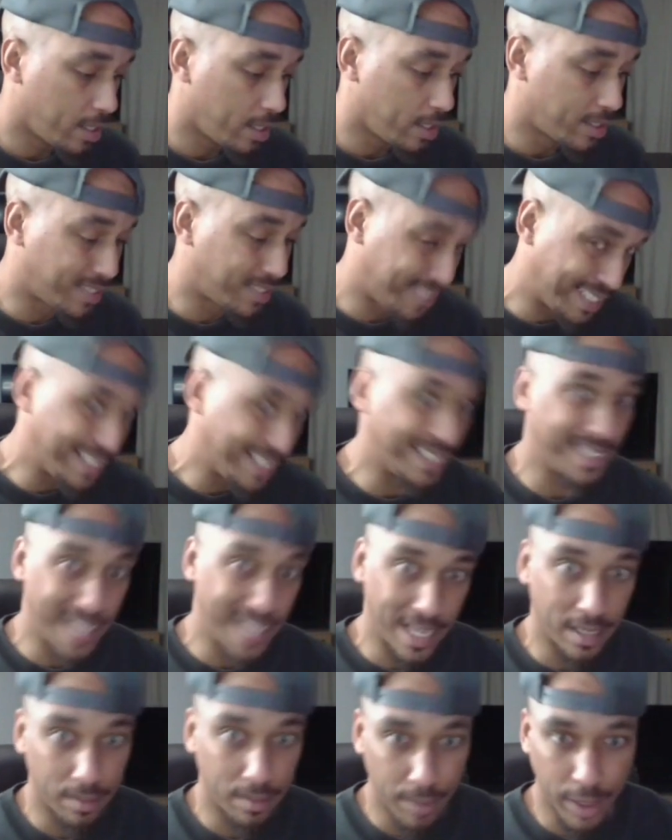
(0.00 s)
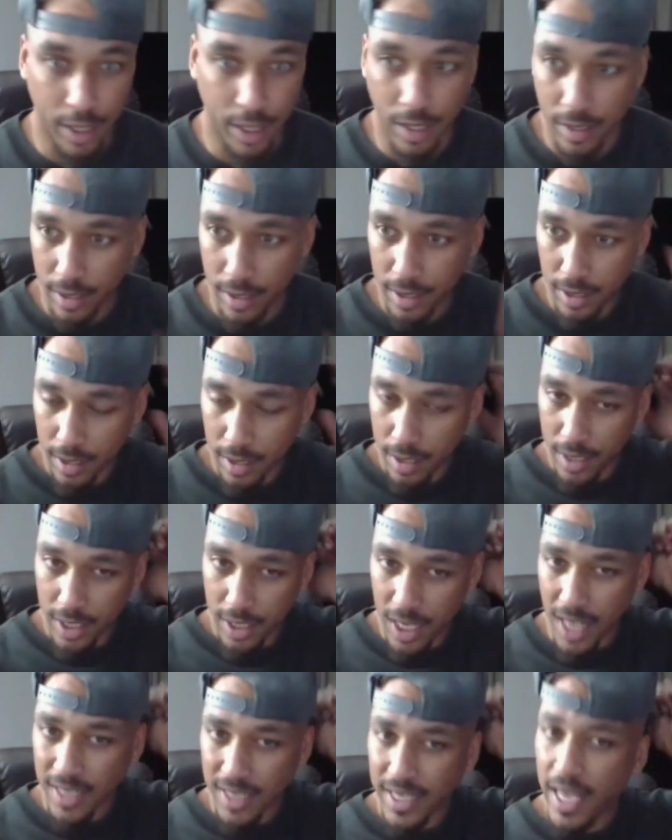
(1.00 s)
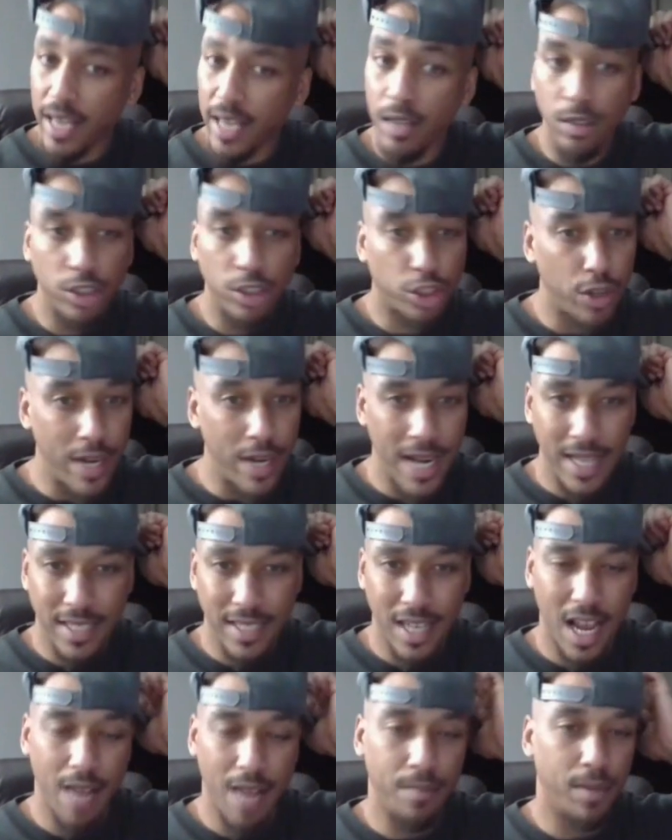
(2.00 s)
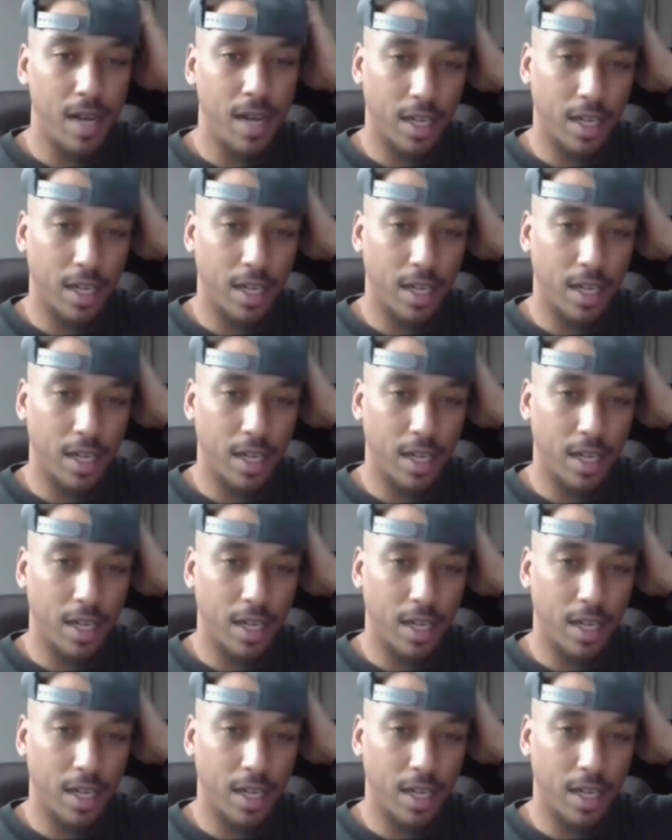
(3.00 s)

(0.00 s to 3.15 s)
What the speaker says: Since then, because shall I say, during that time,